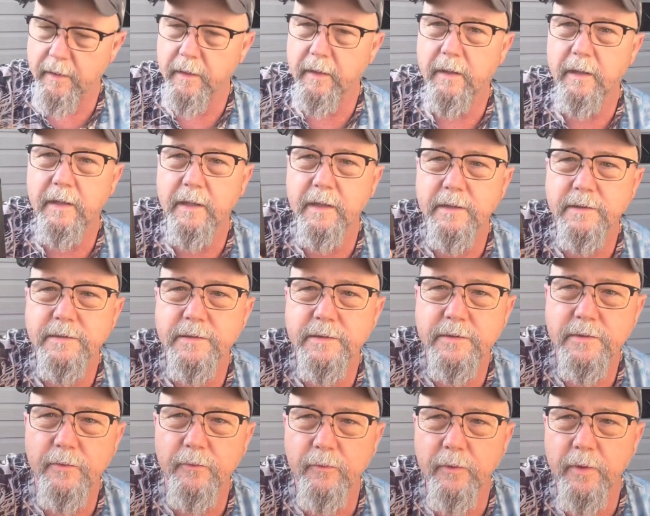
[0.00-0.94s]
This
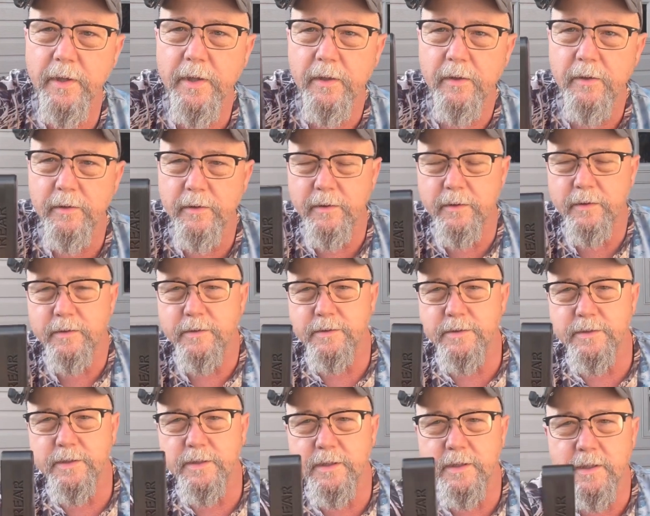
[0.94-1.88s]
is a rear. You can
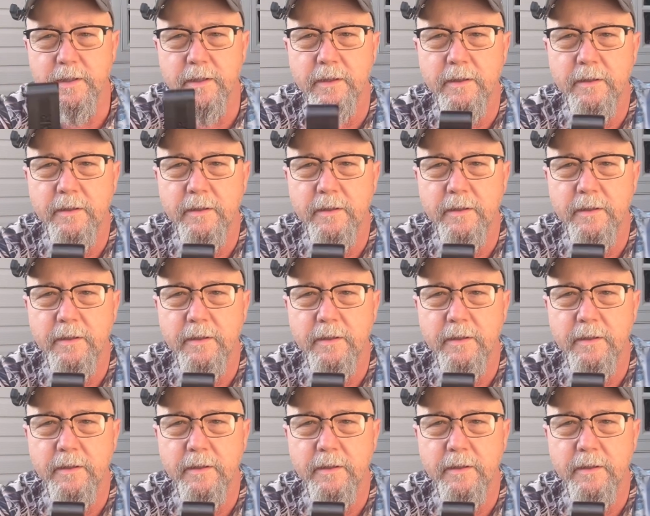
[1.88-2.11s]
see